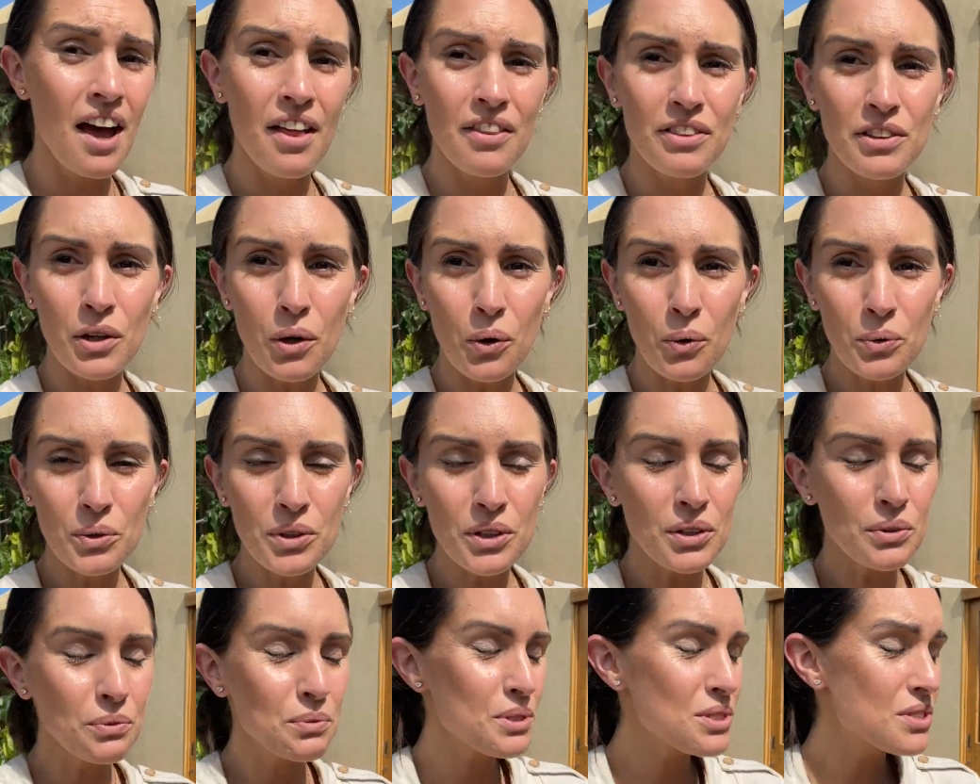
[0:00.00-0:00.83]
The
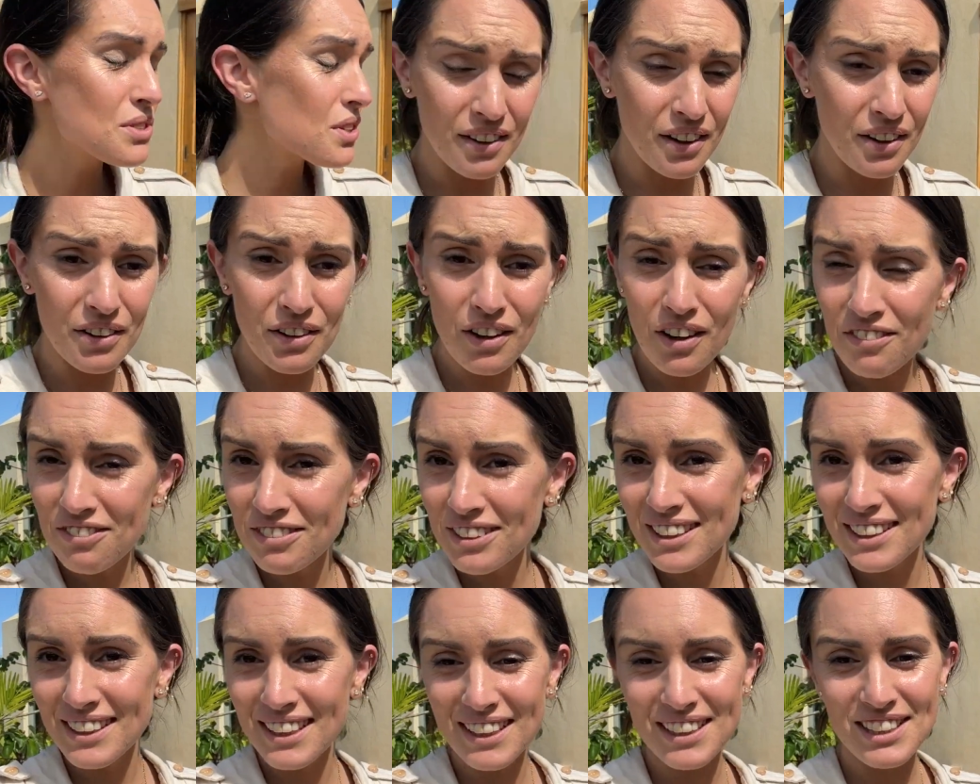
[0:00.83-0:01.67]
owner was a
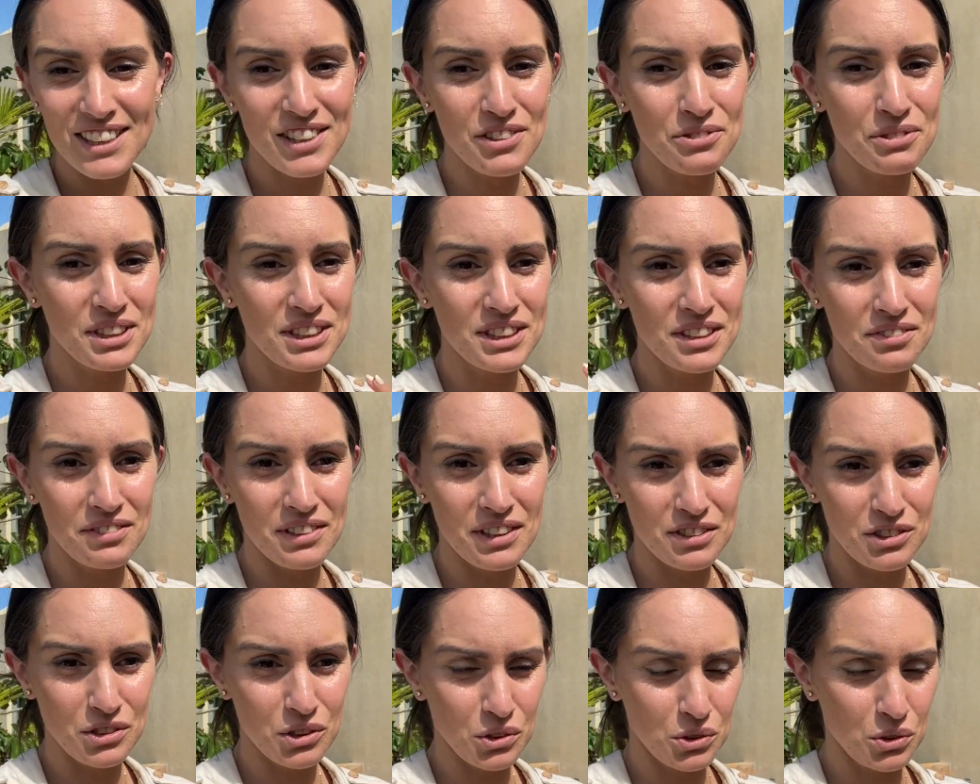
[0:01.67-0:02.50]
lovely lady, received
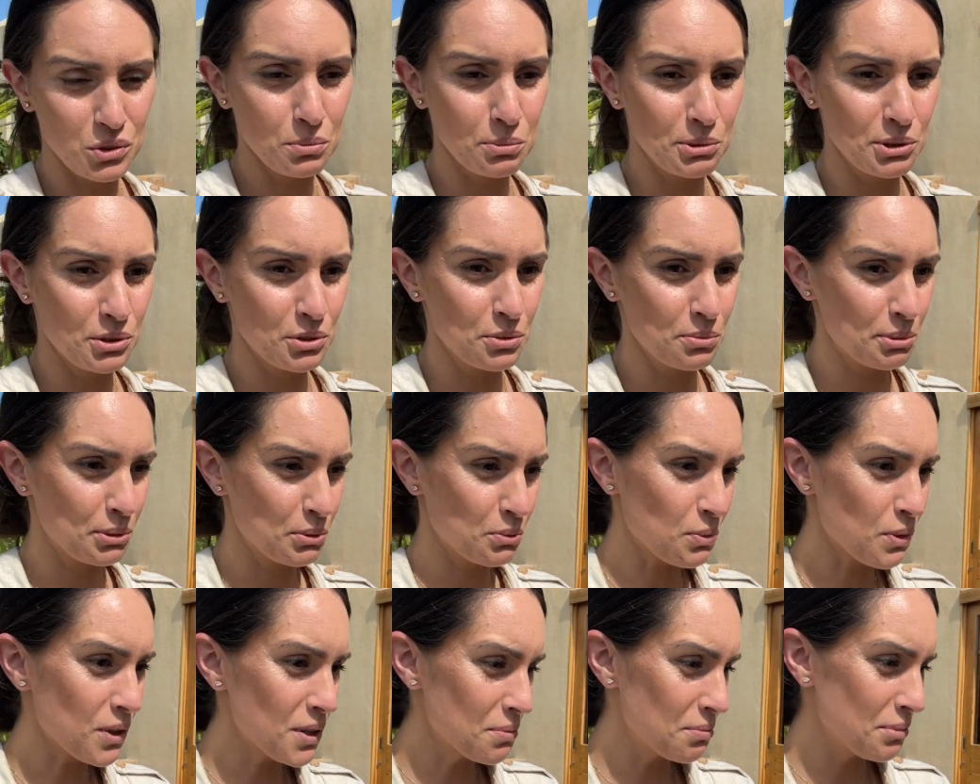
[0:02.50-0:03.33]
us super
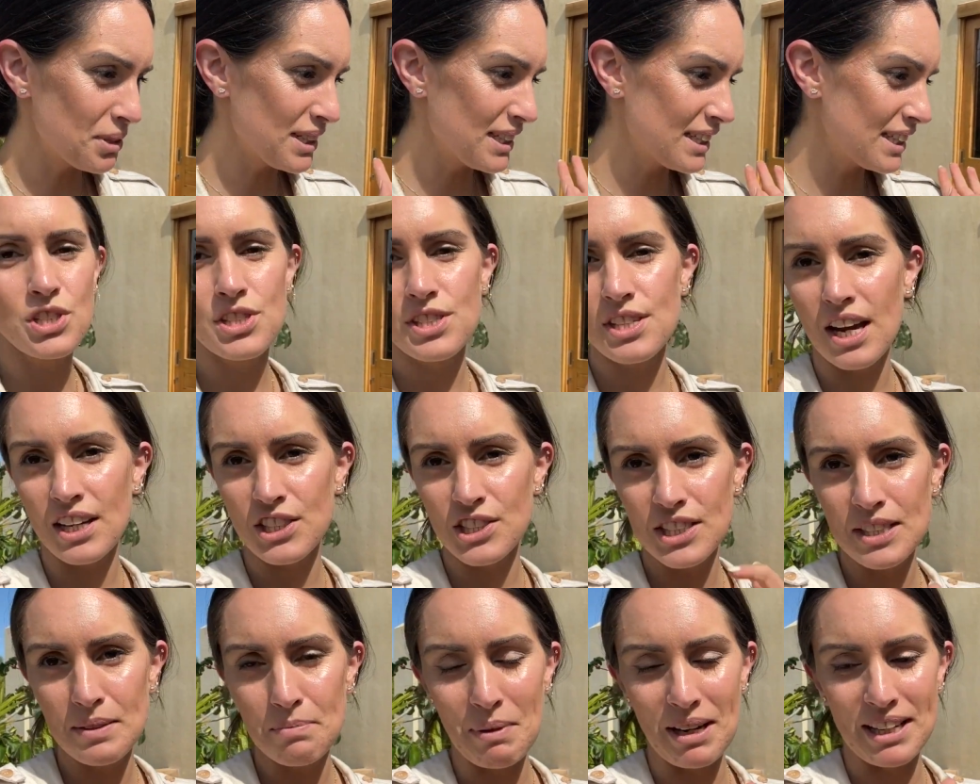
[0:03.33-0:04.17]
warmly. She's
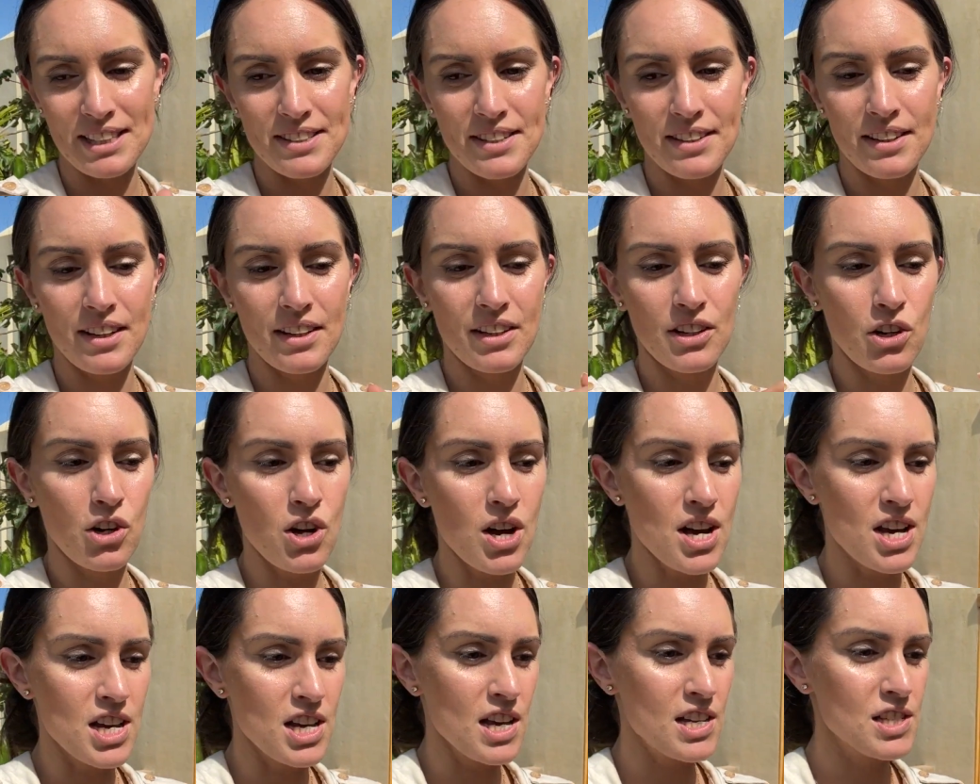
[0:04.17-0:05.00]
actually Mexican and
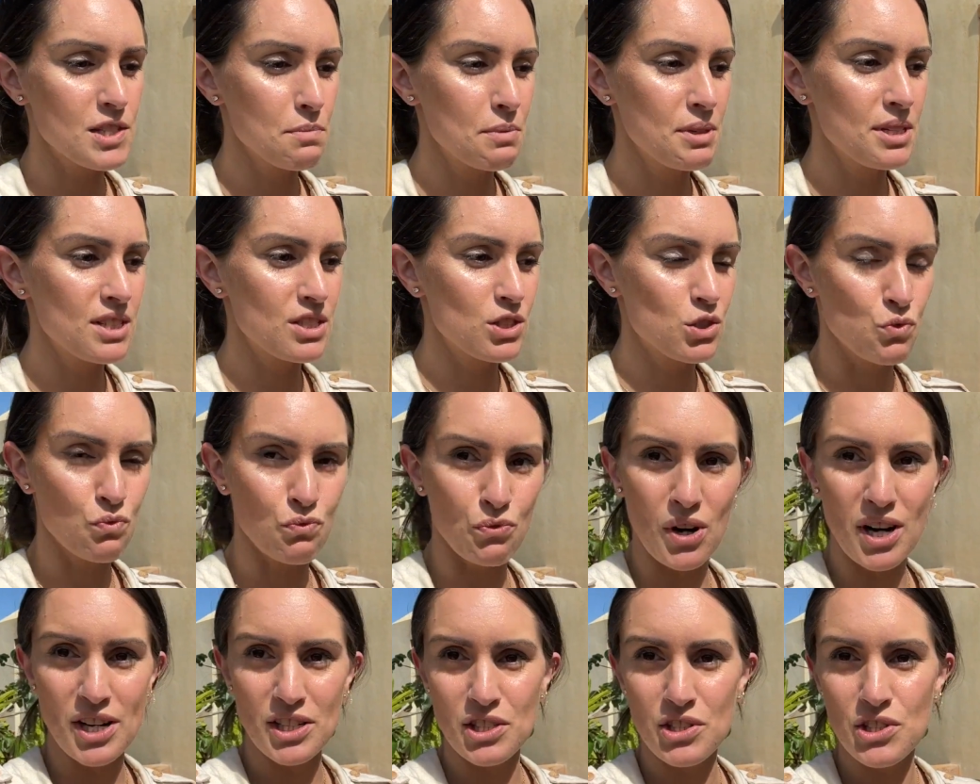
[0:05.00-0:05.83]
her husband is
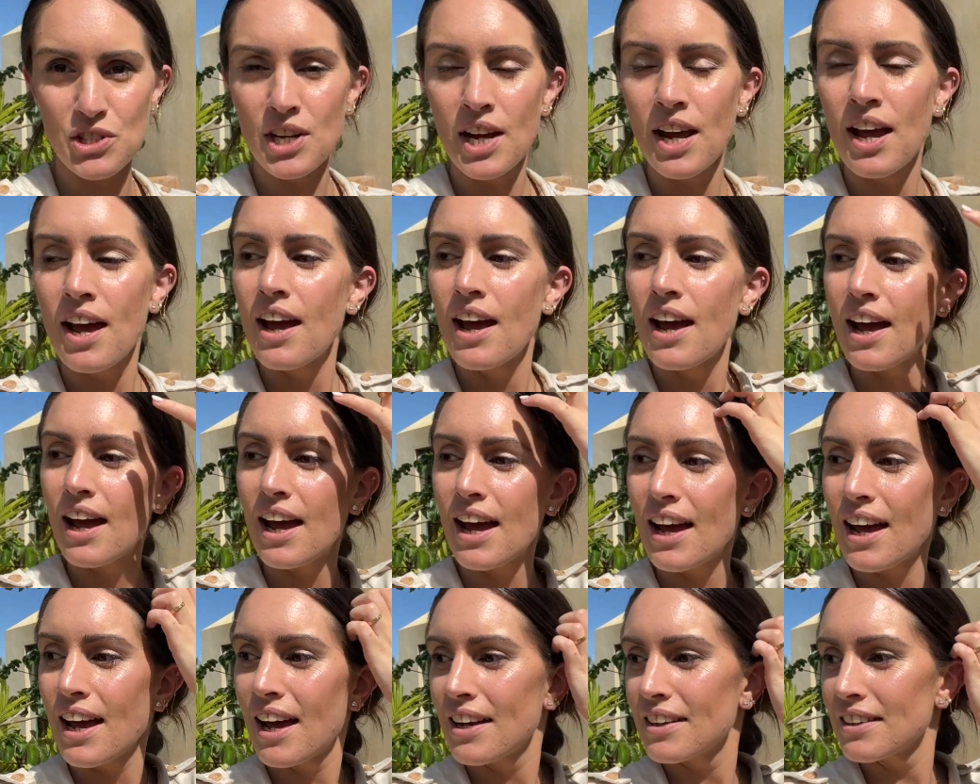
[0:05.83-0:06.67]
French,
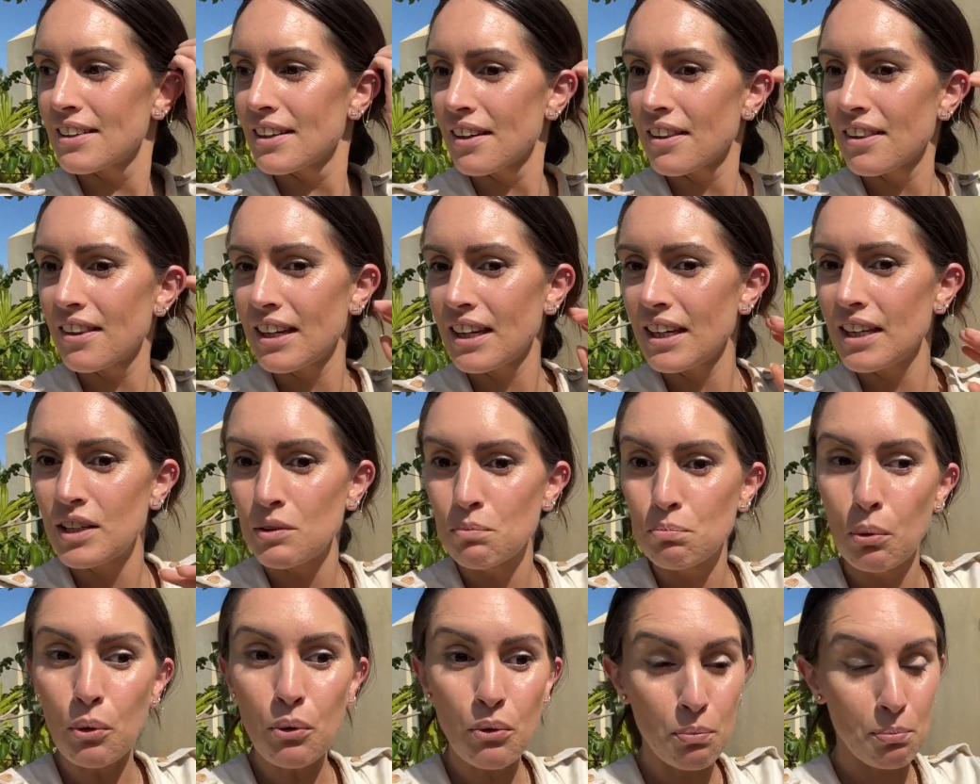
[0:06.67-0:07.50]
and they
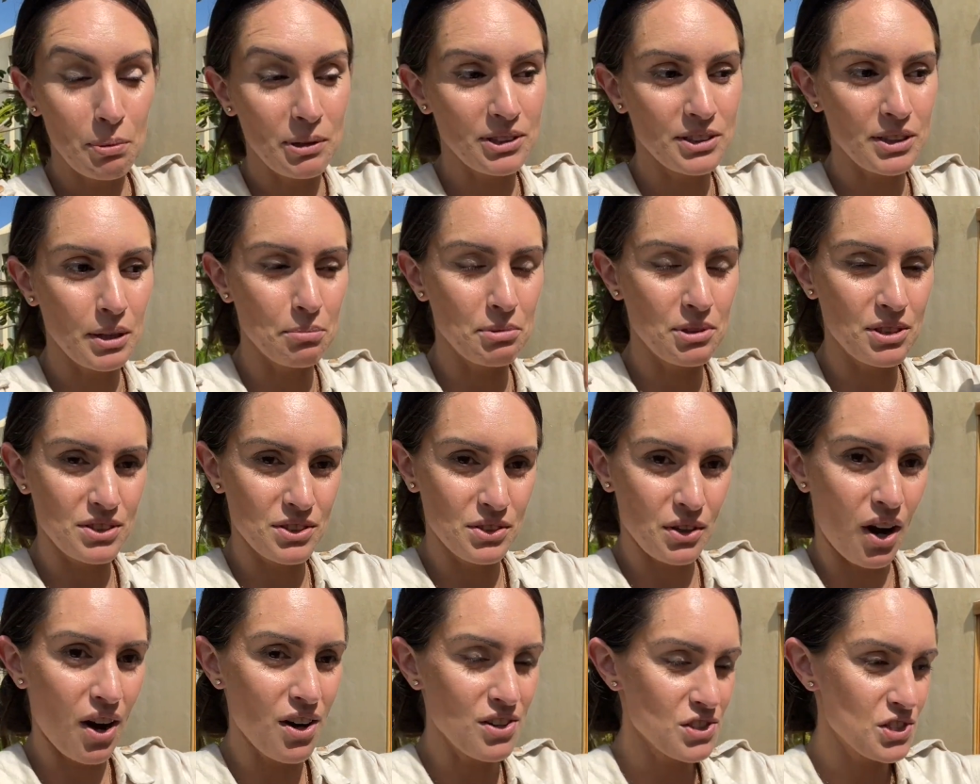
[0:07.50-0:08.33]
both built up this
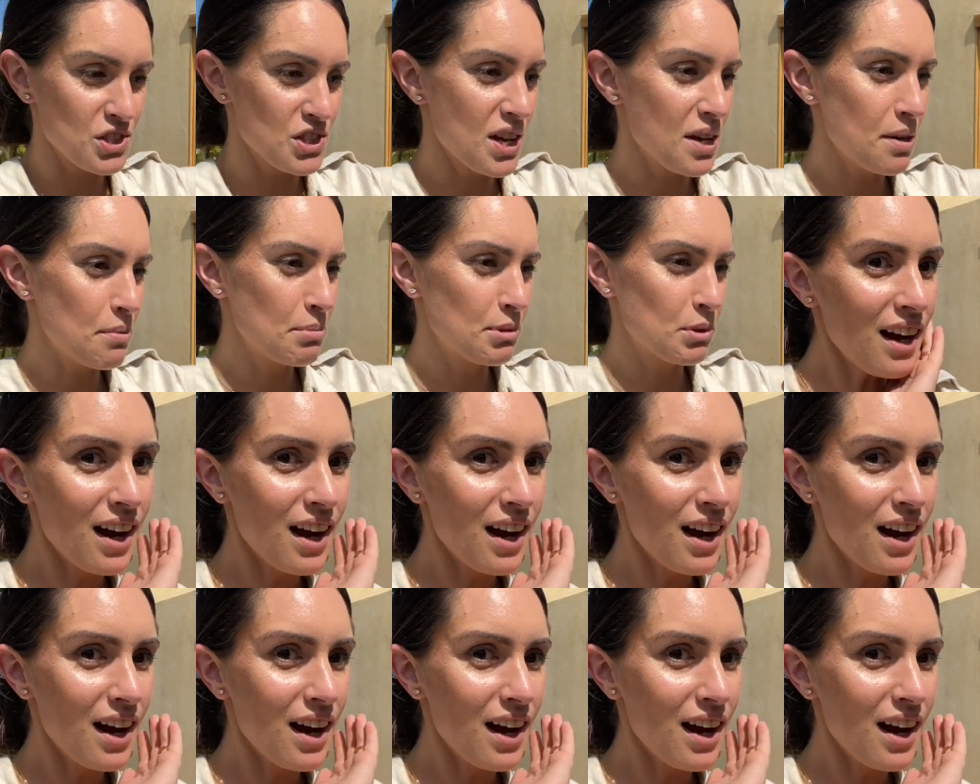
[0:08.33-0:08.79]
concept.